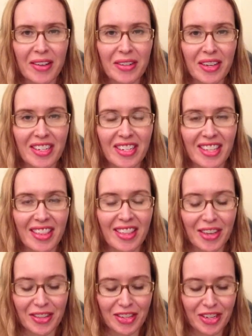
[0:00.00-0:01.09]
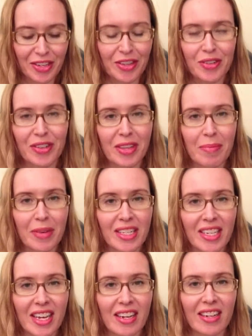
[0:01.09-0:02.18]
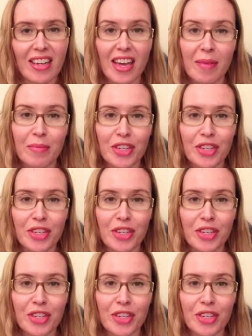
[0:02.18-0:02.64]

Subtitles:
so I just think that she looks really pretty in